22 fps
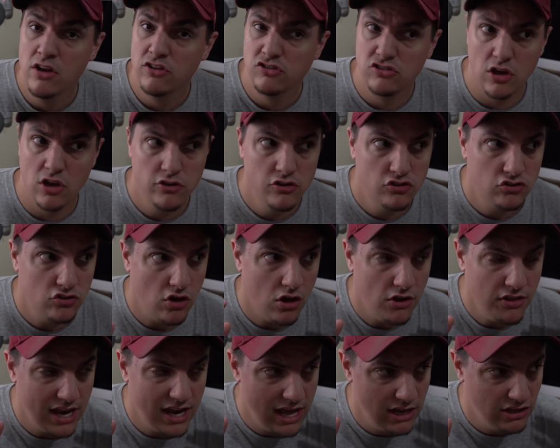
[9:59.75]
So you
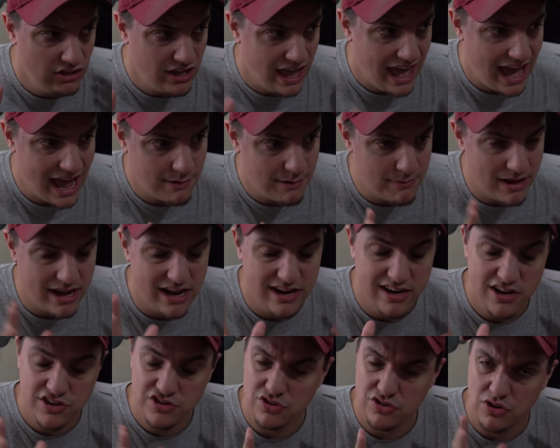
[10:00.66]
saw that I had my
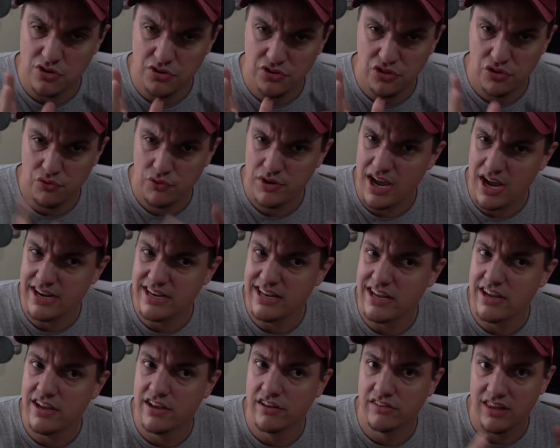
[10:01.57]
initial 3
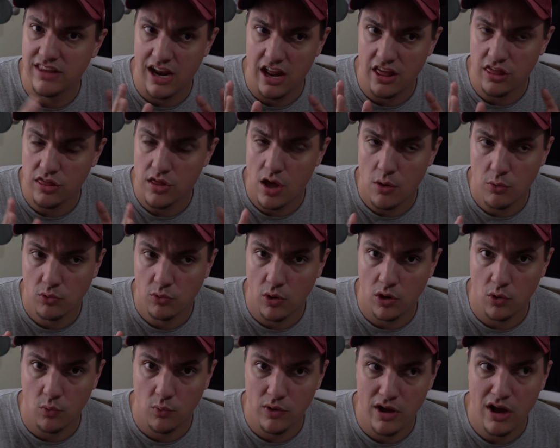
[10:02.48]
ideas that I thought would
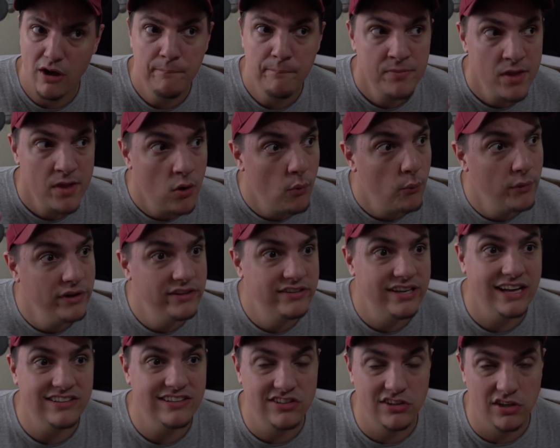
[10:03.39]
work well. We
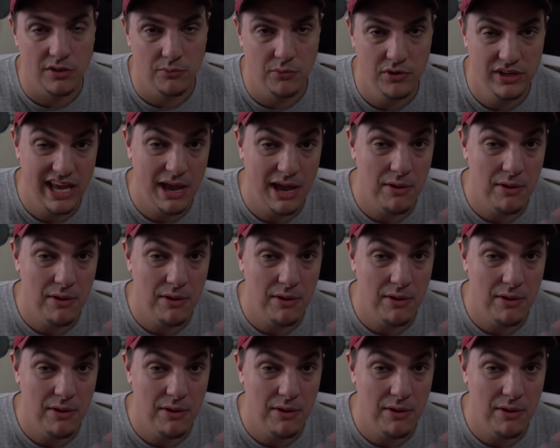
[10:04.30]
tested them. We